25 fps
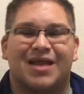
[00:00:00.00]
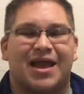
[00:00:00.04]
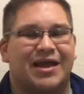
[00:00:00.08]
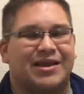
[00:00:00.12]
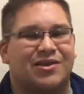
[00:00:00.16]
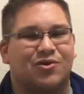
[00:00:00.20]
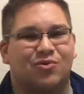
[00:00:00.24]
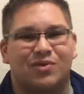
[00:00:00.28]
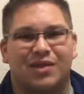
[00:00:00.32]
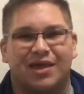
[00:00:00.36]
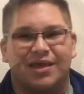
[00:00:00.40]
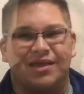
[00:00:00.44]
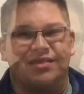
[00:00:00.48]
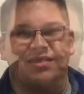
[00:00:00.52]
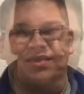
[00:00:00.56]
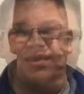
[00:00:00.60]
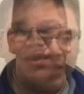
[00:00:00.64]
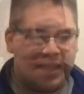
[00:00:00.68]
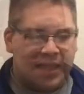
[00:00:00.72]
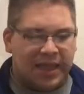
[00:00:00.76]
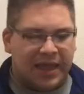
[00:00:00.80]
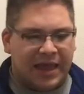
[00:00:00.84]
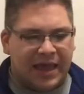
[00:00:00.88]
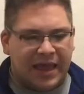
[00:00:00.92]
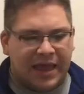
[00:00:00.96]
I don't like
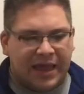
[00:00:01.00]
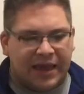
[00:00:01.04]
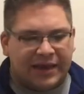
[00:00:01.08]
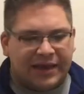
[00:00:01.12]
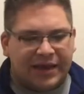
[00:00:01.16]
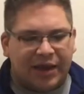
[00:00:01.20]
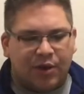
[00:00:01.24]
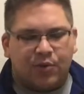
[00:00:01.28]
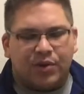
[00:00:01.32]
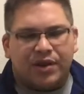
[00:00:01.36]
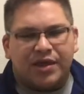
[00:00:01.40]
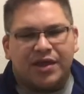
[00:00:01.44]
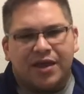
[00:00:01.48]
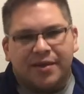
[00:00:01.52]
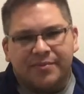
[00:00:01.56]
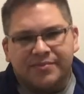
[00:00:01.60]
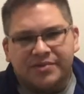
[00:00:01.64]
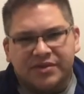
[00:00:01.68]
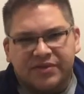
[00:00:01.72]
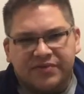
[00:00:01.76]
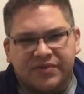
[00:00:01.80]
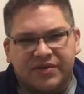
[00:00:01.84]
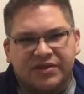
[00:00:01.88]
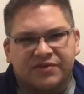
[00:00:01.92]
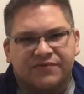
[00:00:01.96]
that. Now, when it
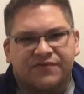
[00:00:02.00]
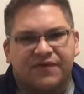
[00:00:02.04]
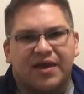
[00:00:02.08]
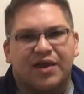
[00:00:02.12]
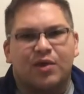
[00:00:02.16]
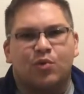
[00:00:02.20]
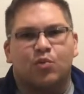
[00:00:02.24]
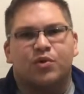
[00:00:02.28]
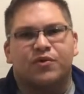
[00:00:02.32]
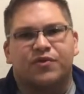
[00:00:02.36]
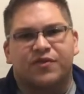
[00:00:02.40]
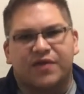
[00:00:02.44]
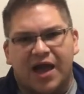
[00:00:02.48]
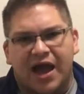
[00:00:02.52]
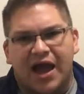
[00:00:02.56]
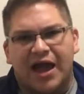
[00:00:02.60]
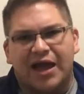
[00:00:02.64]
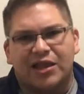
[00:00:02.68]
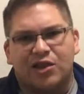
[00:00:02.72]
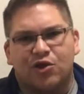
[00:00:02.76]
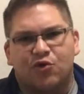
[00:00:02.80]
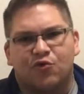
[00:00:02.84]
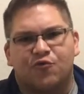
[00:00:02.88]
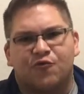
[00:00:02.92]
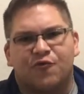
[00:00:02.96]
comes to this fight with
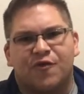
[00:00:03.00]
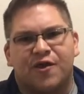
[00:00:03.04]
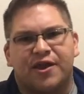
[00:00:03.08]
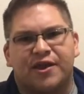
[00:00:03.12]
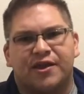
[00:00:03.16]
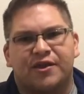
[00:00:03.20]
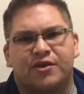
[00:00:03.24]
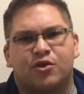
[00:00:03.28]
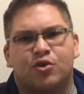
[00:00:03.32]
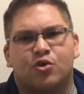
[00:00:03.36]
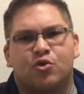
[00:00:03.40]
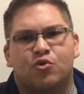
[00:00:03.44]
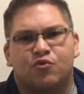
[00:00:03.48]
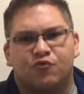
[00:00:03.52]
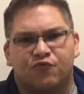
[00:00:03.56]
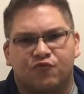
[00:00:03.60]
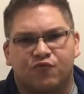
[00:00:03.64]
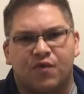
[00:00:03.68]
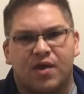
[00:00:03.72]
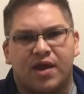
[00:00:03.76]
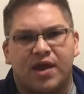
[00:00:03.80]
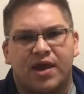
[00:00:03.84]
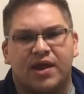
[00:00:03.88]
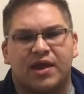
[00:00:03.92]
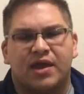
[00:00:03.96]
Kylo Ren,
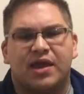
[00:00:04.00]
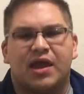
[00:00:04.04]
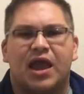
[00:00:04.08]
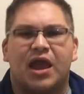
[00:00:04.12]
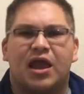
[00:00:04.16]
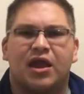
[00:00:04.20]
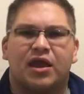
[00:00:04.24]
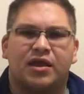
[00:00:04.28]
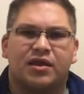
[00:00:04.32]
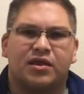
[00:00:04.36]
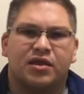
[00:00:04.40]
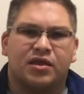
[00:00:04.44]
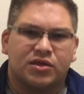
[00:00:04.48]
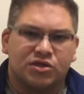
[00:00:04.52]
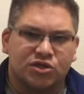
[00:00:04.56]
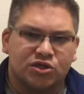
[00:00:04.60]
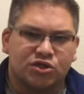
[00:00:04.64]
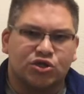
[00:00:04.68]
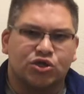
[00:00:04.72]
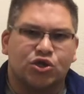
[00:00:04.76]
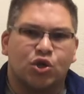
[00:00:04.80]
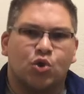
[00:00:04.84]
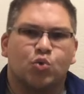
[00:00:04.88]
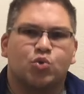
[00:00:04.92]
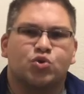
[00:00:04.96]
Rey, and
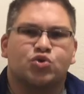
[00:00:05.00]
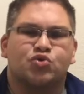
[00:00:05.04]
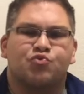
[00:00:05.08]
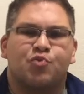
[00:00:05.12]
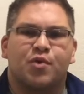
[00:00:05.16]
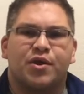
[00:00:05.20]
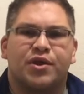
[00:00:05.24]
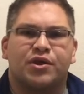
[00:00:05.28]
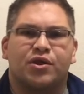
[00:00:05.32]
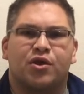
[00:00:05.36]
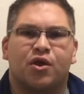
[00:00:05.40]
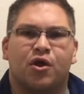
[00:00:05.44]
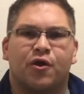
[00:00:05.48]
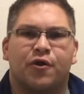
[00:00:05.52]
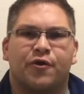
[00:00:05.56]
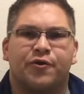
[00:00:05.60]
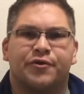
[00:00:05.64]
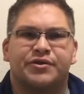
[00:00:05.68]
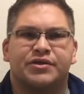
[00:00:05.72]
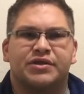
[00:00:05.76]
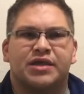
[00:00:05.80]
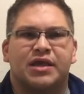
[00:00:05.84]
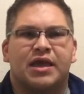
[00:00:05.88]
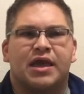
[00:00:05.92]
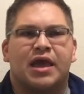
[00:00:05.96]
Snoke's Red
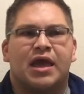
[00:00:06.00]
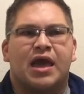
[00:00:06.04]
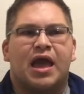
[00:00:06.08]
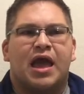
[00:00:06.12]
Guards,